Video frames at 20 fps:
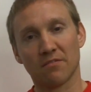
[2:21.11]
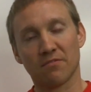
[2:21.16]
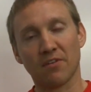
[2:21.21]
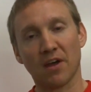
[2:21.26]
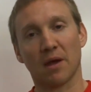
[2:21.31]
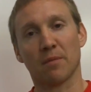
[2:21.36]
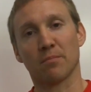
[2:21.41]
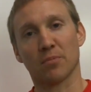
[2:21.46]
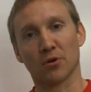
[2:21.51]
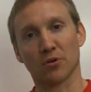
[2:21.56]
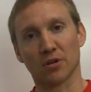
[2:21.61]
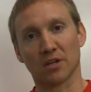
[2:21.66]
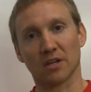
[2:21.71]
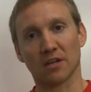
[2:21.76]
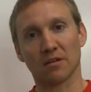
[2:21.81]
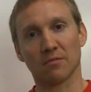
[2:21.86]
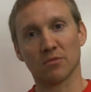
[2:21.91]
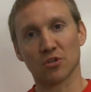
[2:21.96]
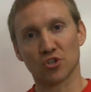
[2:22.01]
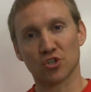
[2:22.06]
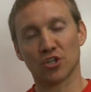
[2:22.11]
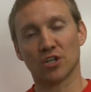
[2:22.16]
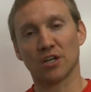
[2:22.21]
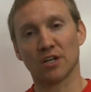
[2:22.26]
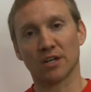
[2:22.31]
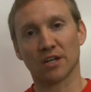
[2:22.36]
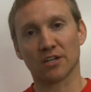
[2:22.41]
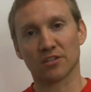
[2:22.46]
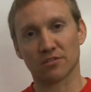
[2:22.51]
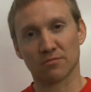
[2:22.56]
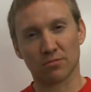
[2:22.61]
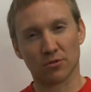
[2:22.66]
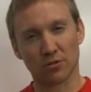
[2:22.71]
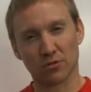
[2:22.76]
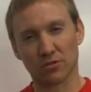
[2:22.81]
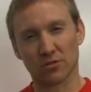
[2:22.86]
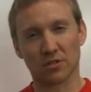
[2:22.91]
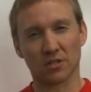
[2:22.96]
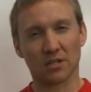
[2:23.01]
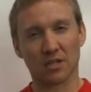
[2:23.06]
fat burning machine as
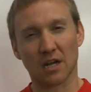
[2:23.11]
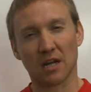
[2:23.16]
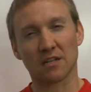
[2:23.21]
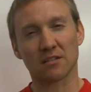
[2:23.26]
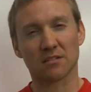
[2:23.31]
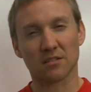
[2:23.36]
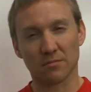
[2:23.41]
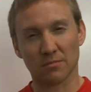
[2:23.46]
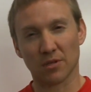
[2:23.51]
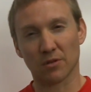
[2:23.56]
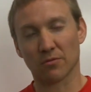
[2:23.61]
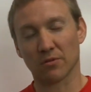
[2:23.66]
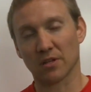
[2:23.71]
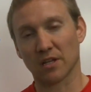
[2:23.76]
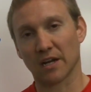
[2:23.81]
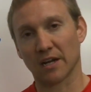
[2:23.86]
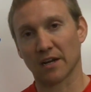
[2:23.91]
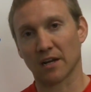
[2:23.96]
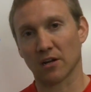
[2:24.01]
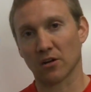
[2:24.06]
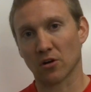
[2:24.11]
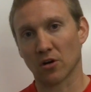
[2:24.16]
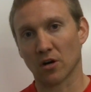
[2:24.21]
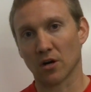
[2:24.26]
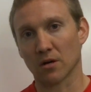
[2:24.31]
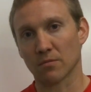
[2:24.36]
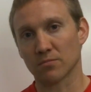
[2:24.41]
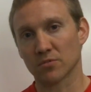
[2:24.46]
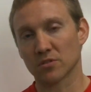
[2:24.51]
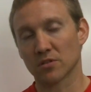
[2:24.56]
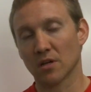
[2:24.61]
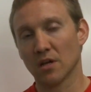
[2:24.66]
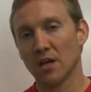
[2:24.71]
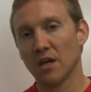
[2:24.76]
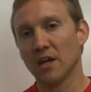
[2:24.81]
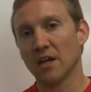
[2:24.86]
opposed to constantly being reliant on carbs.